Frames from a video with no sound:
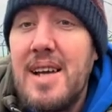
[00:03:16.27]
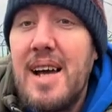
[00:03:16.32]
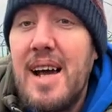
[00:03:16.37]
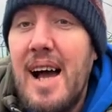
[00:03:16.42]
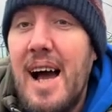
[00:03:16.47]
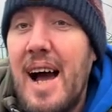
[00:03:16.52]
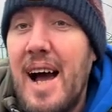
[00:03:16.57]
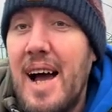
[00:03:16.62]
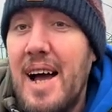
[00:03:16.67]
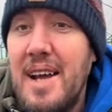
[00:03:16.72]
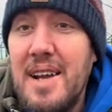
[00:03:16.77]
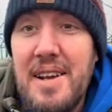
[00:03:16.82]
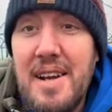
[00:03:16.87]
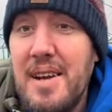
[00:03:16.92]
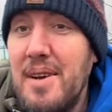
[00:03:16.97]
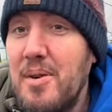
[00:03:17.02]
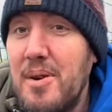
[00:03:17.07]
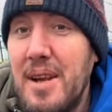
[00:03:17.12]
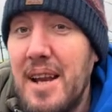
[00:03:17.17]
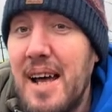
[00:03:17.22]
and it
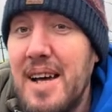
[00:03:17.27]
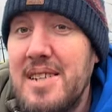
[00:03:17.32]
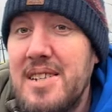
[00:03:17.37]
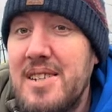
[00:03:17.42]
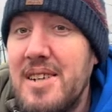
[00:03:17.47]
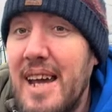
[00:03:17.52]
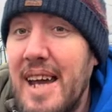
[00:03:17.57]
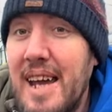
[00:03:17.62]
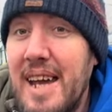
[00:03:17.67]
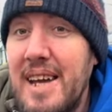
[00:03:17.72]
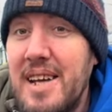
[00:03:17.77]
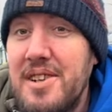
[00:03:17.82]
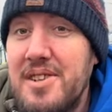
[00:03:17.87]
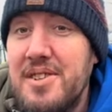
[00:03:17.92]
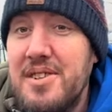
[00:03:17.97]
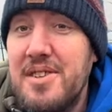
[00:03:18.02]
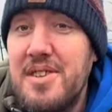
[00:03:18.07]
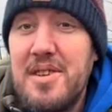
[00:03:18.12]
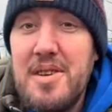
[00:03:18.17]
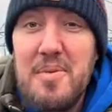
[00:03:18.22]
will last you ages,
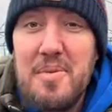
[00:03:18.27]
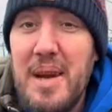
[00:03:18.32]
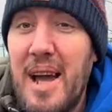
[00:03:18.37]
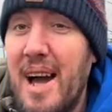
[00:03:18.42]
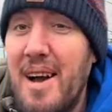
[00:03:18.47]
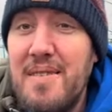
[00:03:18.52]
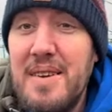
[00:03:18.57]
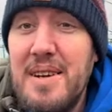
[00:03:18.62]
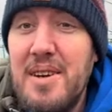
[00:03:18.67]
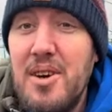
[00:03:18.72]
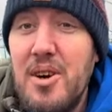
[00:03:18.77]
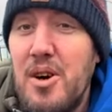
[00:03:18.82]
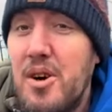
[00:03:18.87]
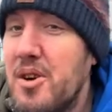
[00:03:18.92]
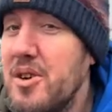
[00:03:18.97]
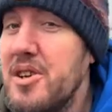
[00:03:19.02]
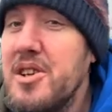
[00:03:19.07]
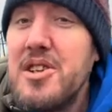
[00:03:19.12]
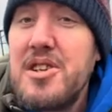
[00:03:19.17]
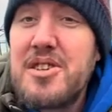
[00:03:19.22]
and you'll be having
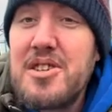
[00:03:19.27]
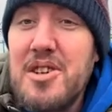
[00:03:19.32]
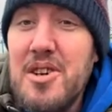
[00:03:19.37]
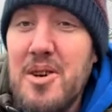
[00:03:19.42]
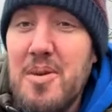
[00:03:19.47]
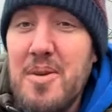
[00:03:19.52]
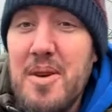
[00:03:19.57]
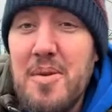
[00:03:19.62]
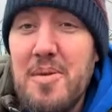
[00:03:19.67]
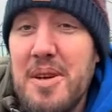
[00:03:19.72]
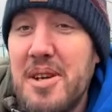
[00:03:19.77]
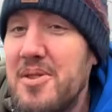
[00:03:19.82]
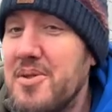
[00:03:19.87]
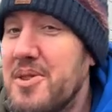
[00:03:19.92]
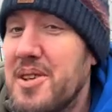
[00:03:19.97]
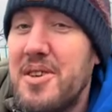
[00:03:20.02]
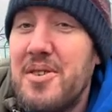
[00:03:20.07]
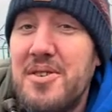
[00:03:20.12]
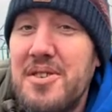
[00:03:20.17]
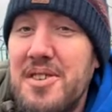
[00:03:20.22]
onion soup, you'll be
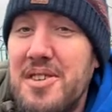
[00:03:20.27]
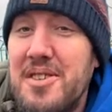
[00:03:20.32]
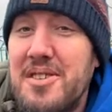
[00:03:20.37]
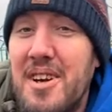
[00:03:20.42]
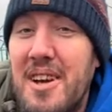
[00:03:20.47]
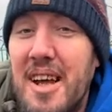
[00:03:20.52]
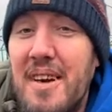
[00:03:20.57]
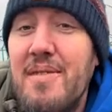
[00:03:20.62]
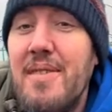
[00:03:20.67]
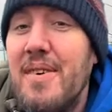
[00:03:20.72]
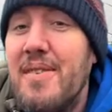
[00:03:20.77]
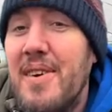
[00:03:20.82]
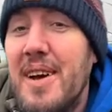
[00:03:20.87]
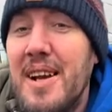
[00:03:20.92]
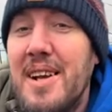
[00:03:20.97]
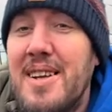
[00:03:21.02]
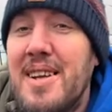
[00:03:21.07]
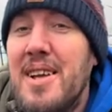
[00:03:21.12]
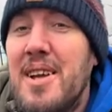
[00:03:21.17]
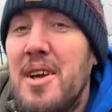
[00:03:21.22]
using onions on everything.
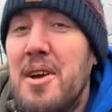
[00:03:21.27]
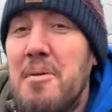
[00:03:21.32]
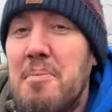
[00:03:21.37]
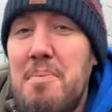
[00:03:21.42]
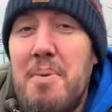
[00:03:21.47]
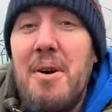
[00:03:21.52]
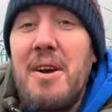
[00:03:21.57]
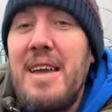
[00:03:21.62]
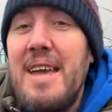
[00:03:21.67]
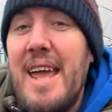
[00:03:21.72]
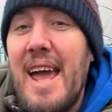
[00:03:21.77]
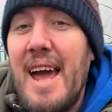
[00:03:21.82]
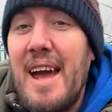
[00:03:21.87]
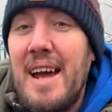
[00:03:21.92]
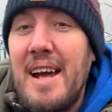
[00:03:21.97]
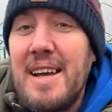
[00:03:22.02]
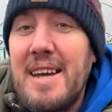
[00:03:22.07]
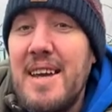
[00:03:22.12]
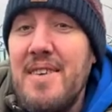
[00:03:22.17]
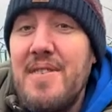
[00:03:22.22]
But yeah,
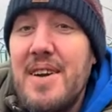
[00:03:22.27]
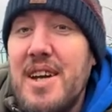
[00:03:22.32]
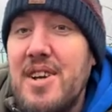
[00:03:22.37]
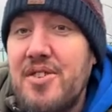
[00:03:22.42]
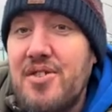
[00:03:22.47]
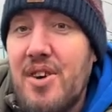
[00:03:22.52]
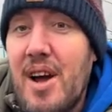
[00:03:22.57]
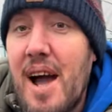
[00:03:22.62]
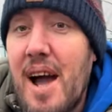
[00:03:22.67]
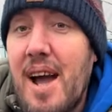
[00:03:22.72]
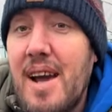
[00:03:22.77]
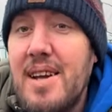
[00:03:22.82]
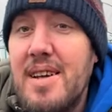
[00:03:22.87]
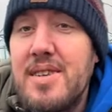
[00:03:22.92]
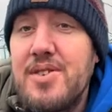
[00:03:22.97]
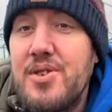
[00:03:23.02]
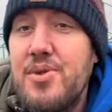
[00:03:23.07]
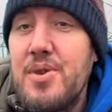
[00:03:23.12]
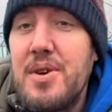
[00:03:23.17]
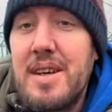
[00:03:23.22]
give it a try,
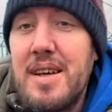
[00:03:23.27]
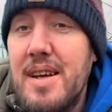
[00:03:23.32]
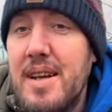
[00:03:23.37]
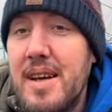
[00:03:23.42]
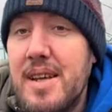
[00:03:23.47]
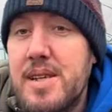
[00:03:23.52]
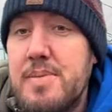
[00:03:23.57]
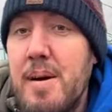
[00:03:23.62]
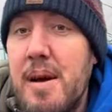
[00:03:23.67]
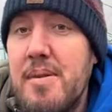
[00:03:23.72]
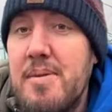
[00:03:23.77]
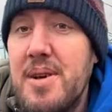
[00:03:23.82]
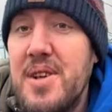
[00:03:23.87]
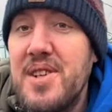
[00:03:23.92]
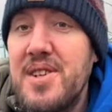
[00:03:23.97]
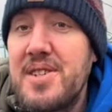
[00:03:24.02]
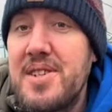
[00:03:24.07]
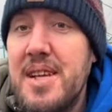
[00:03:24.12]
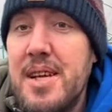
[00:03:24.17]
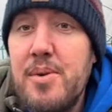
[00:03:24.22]
do a little experiment,
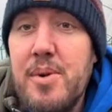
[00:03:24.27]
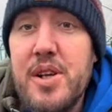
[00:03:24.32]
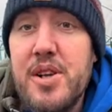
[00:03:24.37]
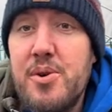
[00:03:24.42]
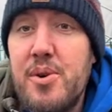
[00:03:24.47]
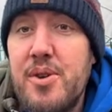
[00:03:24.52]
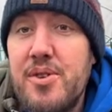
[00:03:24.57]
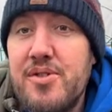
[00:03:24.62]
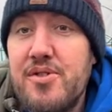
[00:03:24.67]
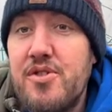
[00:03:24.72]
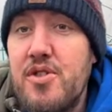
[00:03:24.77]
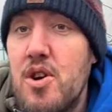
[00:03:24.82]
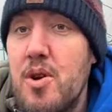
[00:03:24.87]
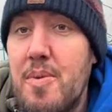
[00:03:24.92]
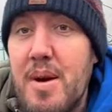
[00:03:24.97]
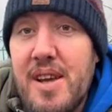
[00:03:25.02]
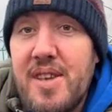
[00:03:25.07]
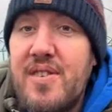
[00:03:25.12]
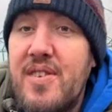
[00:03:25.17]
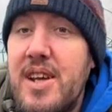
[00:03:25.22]
see which ones grow
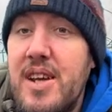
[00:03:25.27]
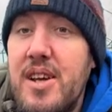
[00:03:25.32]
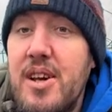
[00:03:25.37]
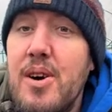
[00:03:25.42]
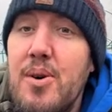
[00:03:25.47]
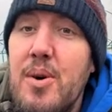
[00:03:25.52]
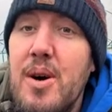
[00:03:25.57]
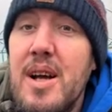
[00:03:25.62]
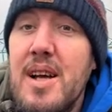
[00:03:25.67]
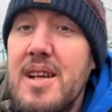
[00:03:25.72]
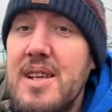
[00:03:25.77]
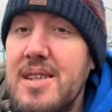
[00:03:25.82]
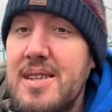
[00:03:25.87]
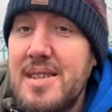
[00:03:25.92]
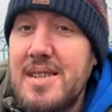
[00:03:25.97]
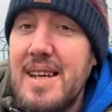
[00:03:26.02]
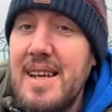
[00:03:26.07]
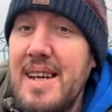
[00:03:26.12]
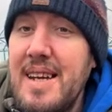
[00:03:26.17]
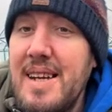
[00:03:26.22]
best for you,
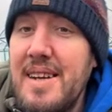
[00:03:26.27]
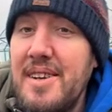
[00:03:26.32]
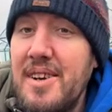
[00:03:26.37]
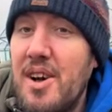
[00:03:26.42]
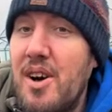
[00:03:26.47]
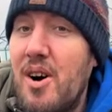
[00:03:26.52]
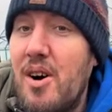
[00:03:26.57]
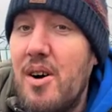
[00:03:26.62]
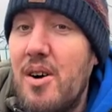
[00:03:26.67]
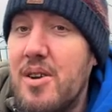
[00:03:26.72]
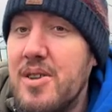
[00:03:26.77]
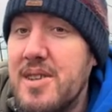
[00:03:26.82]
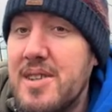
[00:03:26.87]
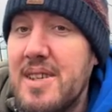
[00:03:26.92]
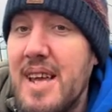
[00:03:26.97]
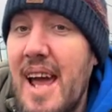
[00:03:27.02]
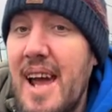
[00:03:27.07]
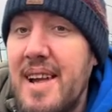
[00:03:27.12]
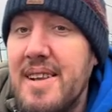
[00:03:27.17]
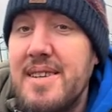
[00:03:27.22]
seed or
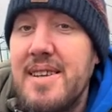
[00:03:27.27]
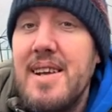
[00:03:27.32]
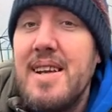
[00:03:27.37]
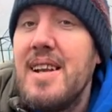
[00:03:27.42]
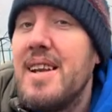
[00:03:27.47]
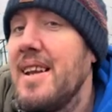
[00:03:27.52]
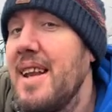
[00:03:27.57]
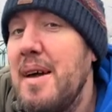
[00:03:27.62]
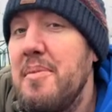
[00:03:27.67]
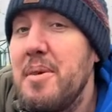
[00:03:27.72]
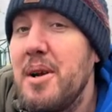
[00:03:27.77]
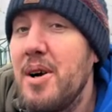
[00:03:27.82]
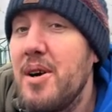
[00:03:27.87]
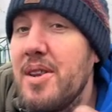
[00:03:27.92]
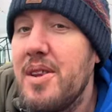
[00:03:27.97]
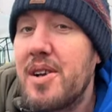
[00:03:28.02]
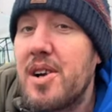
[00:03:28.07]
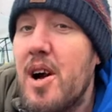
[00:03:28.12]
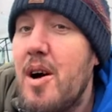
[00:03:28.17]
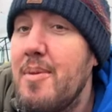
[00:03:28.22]
set. Let me know in
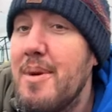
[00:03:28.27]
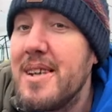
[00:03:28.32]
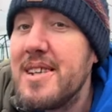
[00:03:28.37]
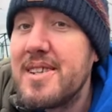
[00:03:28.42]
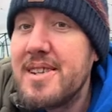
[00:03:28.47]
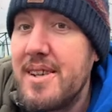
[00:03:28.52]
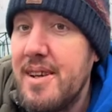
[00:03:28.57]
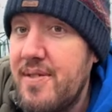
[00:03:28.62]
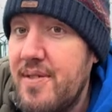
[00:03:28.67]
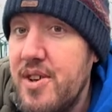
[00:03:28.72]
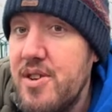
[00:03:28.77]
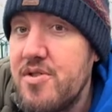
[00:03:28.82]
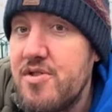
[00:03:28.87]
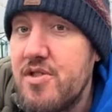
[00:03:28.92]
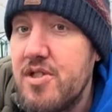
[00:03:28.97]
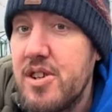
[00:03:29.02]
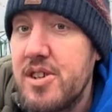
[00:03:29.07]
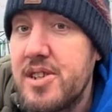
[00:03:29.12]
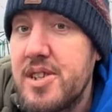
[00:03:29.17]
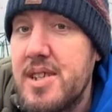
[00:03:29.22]
the comments if you
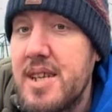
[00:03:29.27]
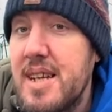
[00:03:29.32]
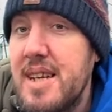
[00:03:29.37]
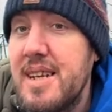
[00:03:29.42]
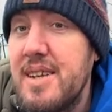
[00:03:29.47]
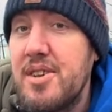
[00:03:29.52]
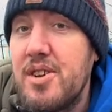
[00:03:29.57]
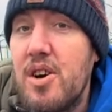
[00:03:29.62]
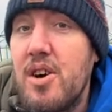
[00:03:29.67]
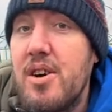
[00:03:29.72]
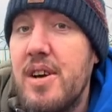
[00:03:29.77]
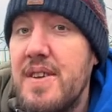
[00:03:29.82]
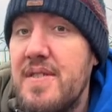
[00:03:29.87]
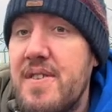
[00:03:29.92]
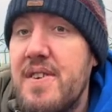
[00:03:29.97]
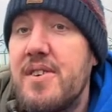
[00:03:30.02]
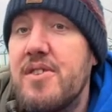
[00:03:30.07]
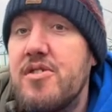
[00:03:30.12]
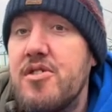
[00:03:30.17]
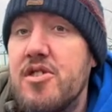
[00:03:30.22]
grow seed or if
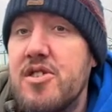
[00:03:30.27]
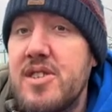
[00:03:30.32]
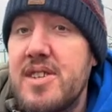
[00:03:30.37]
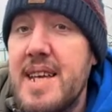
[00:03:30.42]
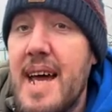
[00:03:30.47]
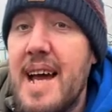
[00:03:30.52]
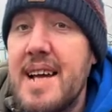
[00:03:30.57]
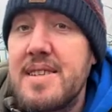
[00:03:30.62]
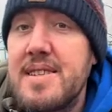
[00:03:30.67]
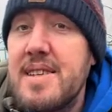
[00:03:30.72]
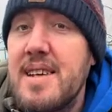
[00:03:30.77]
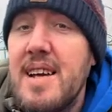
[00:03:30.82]
you grow sets.